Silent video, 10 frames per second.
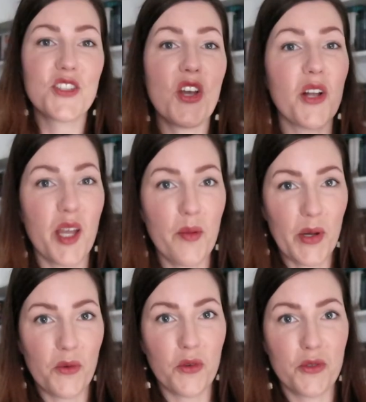Talking
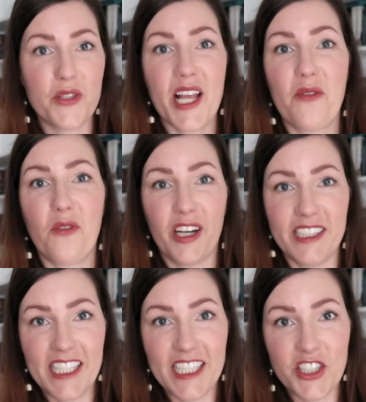about rules and
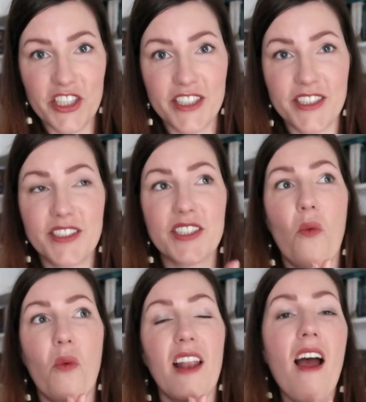regulations,
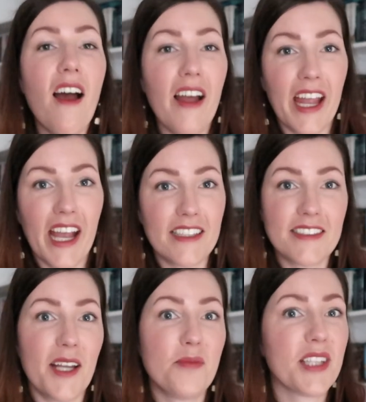when I, as
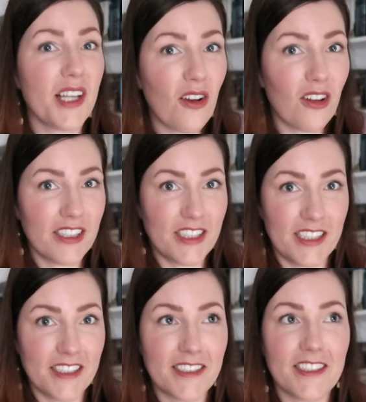a
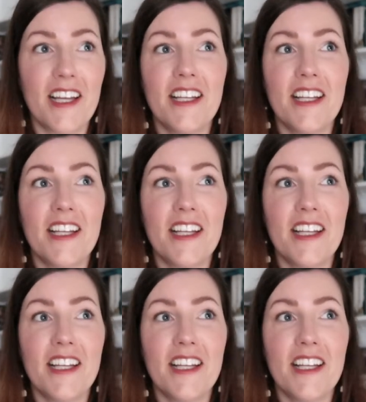psychologist,